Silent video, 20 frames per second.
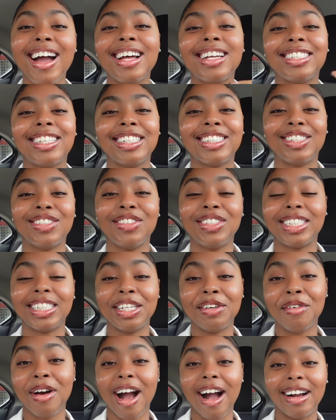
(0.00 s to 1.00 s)
gotta stay tuned to
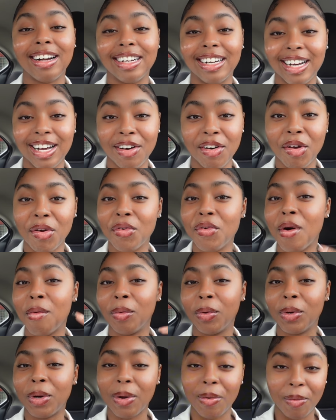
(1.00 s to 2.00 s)
see where I go and who I'm
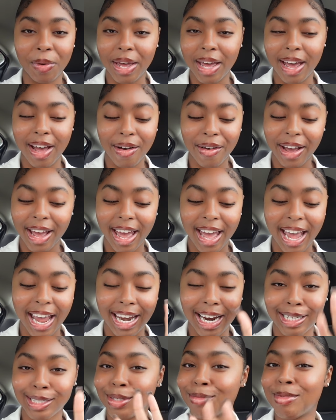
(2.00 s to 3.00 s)
going with, okay?
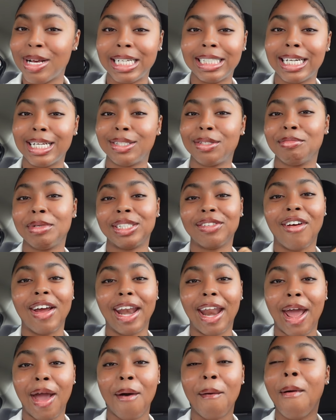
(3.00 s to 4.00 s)
Not too much, not too much right
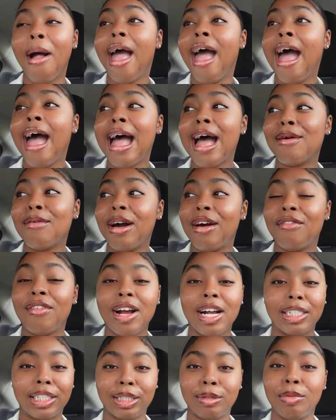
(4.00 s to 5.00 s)
now. However,
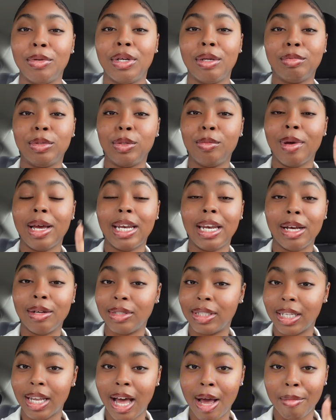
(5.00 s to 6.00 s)
I just pulled up to my nail
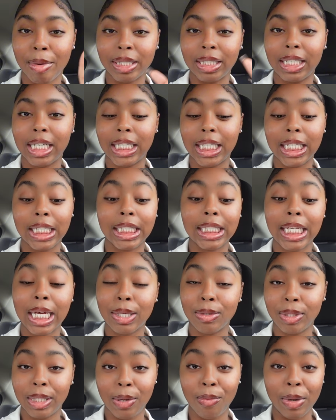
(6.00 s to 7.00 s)
salon. I'm about to get these
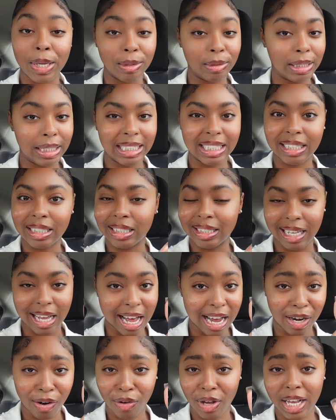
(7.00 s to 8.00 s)
toesy bozies
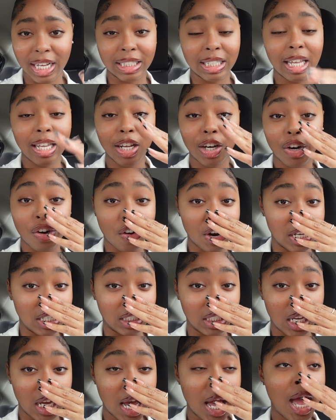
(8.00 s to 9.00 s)
done, okay? Because they look
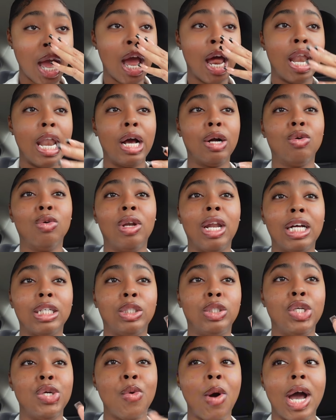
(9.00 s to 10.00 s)
crazy. Not gonna lie
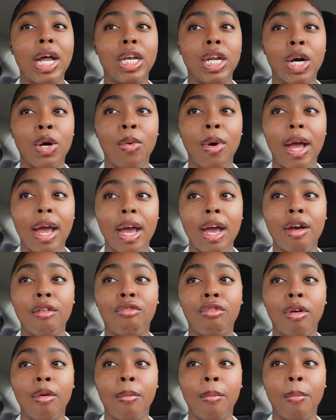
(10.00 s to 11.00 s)
to you, I don't have